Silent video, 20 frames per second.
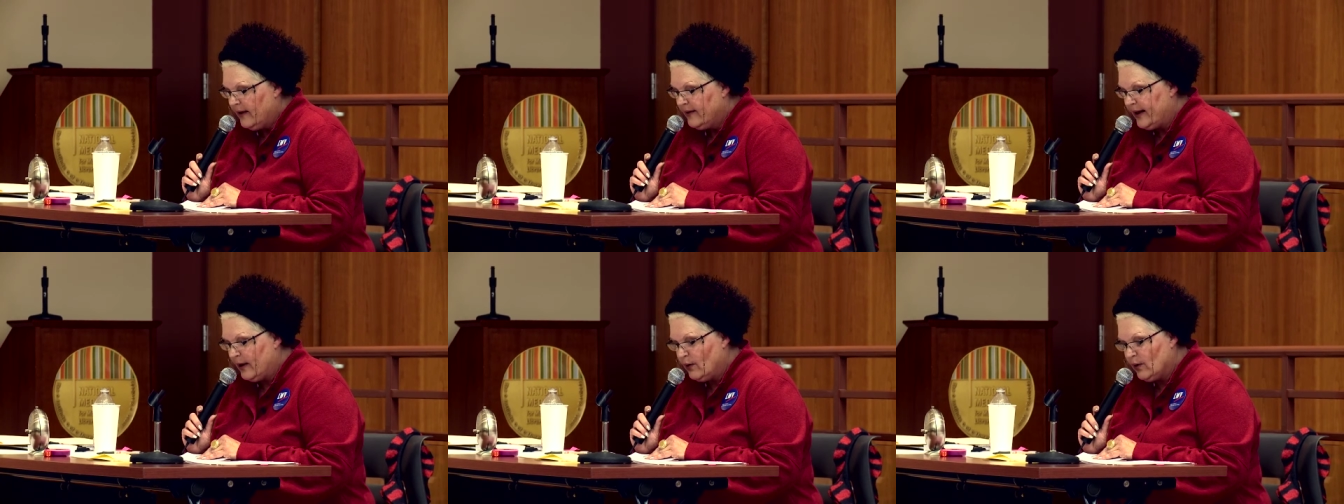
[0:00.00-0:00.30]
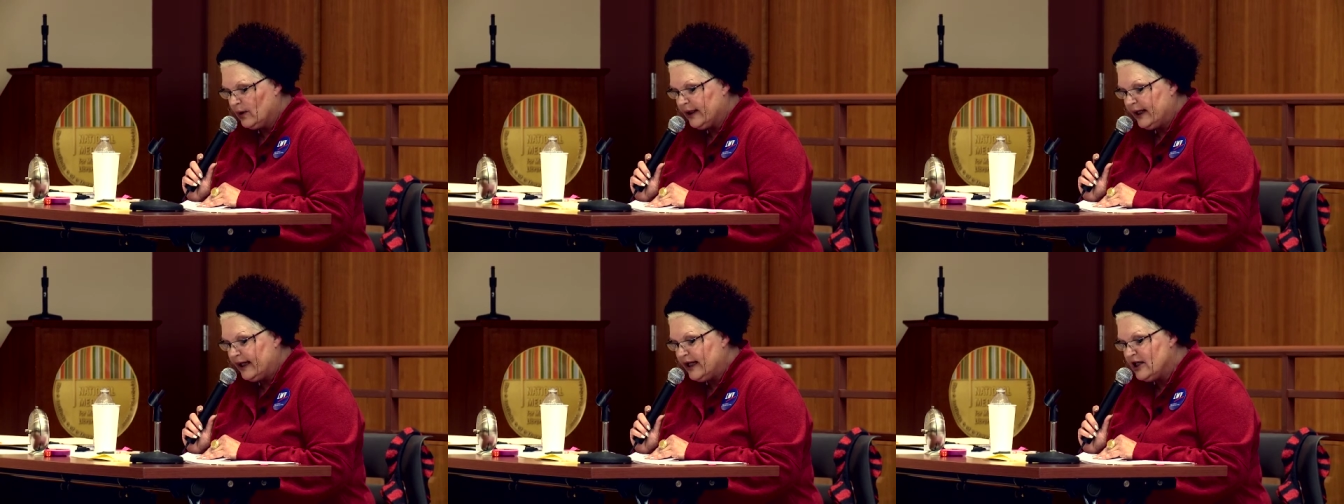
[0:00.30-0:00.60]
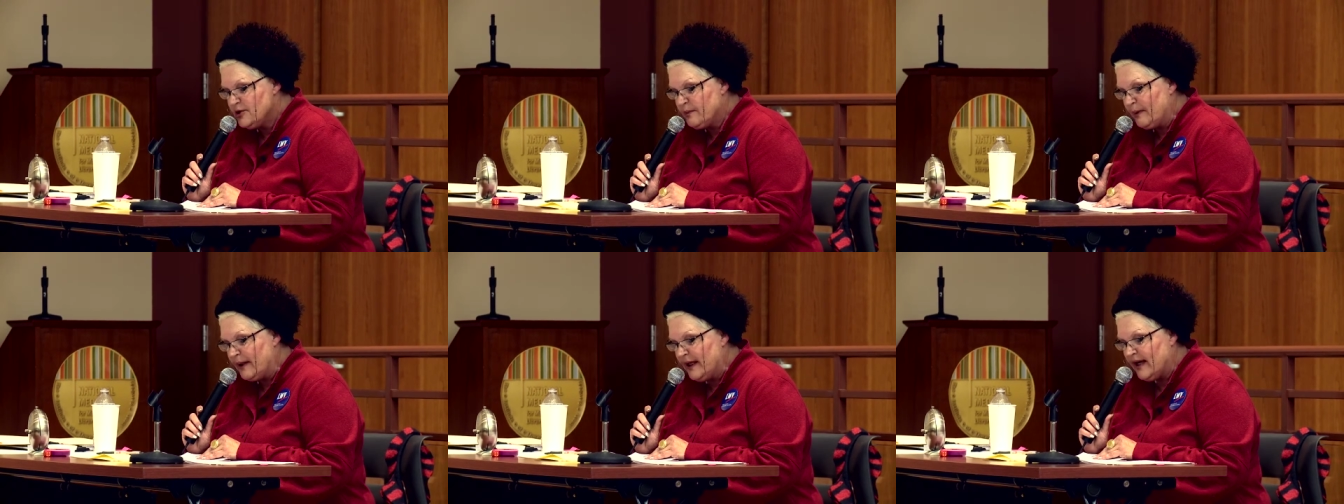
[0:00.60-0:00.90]
They will
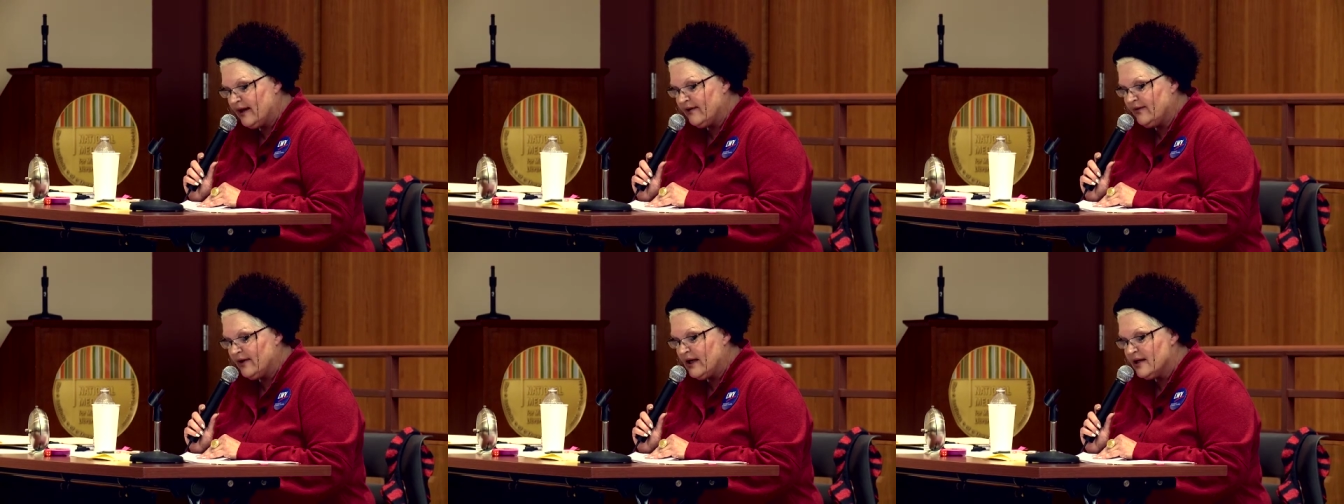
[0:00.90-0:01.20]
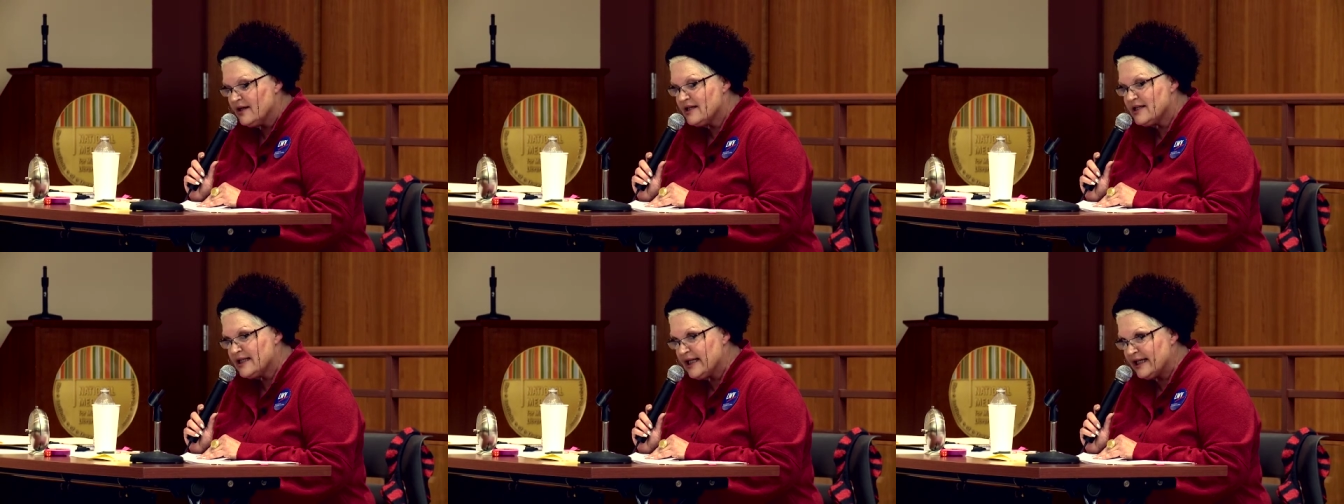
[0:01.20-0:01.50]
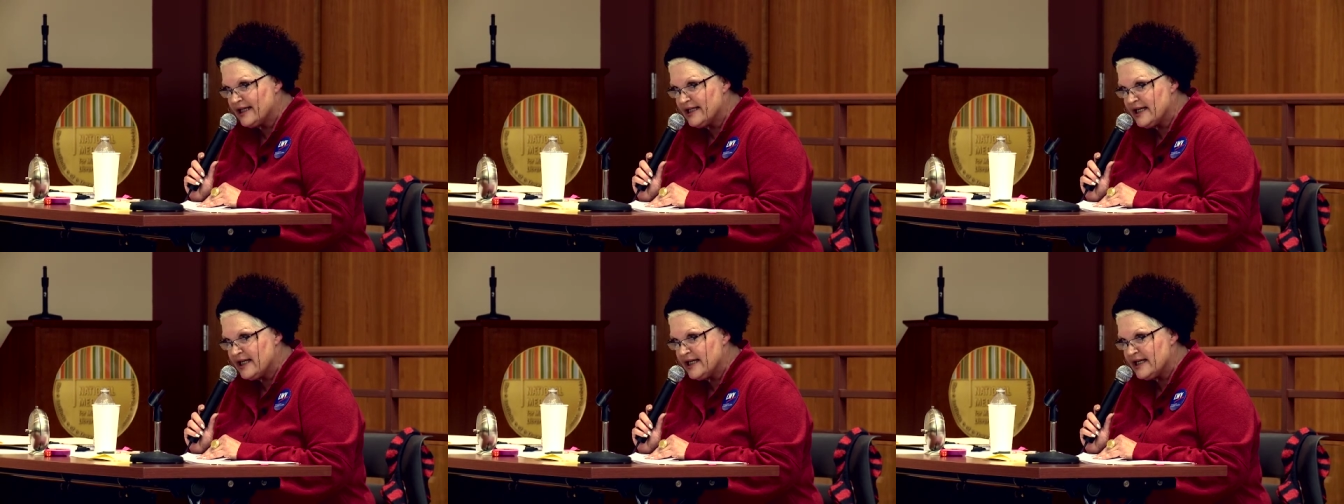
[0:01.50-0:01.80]
each be given
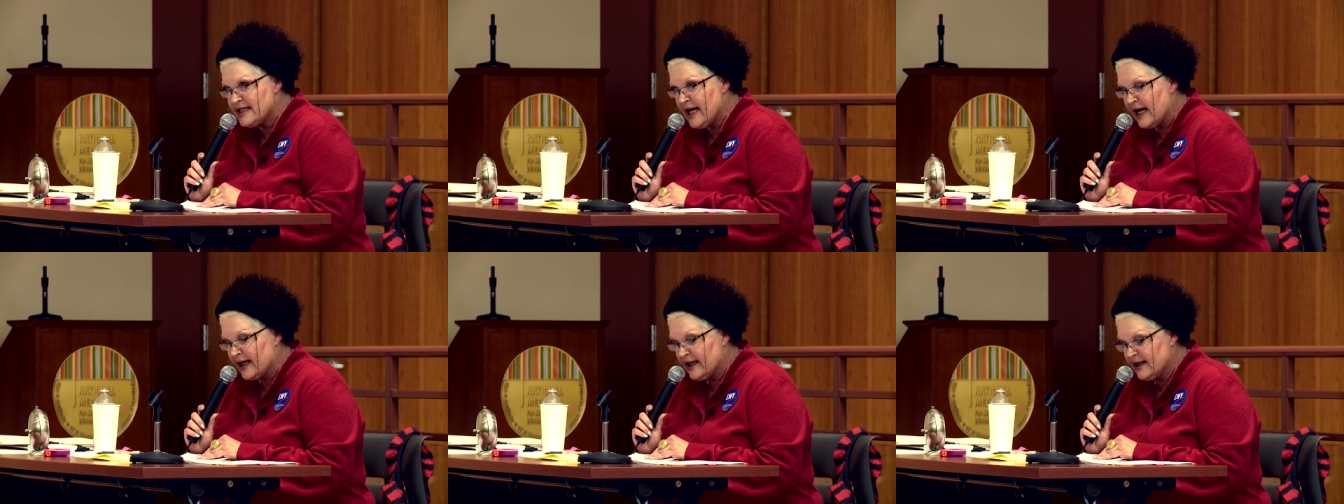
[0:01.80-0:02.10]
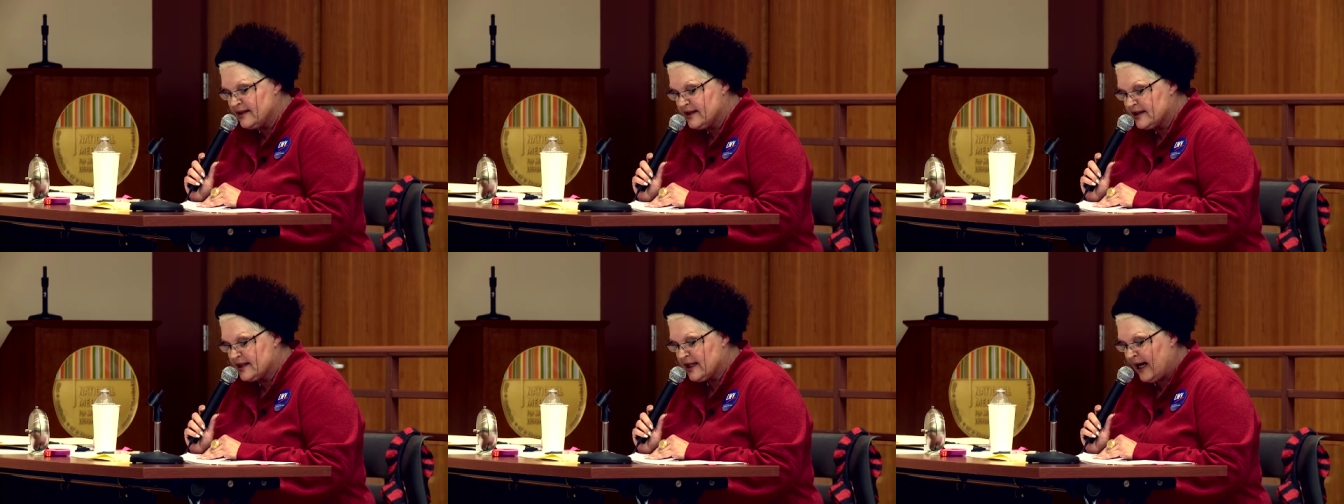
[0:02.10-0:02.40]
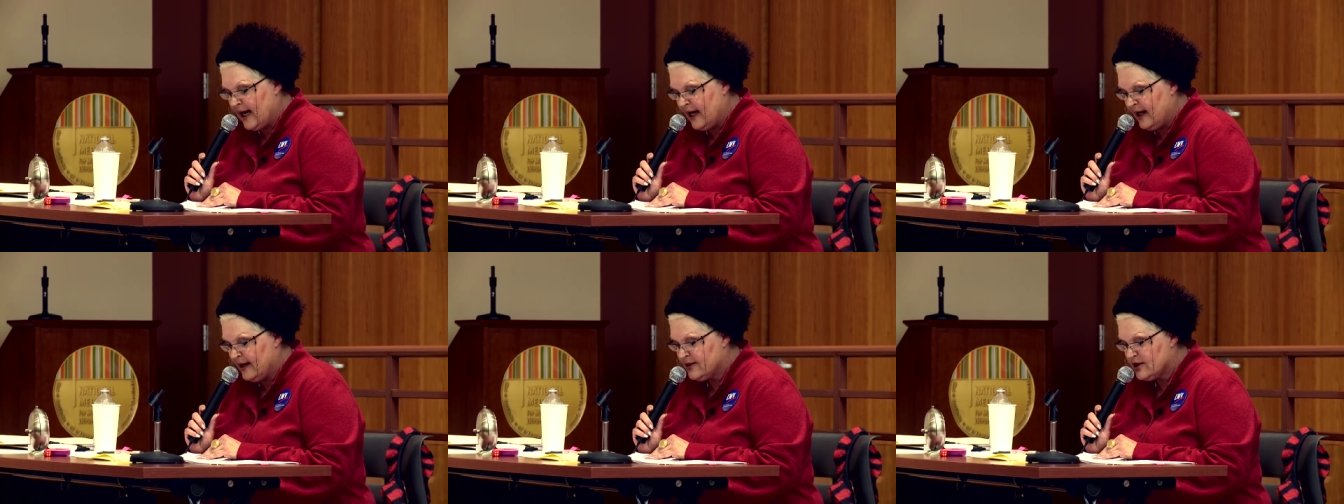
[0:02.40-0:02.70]
60 seconds to
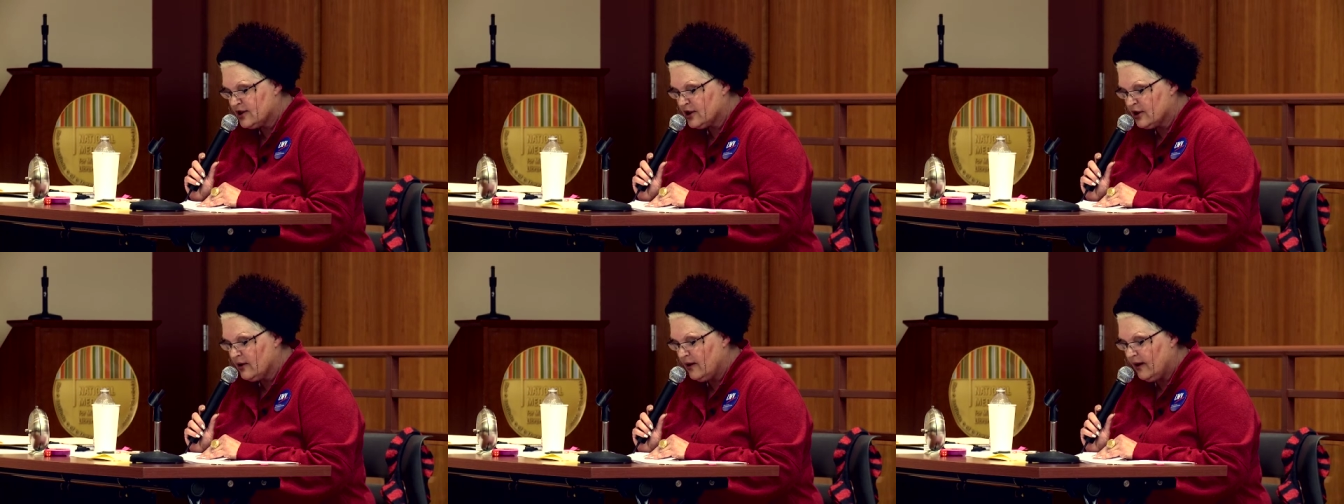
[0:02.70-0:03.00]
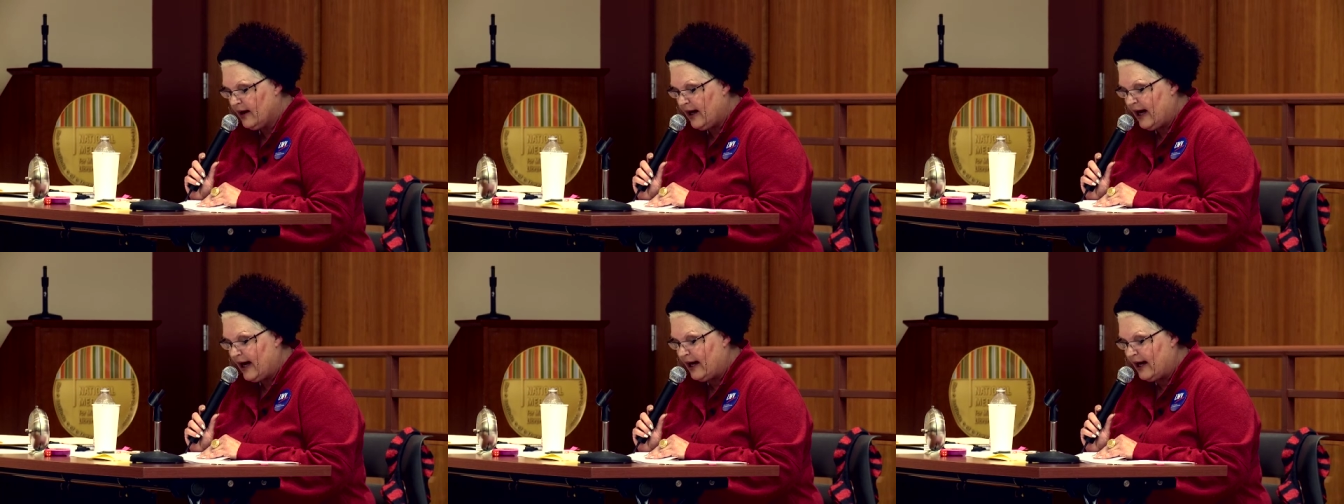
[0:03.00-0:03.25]
answer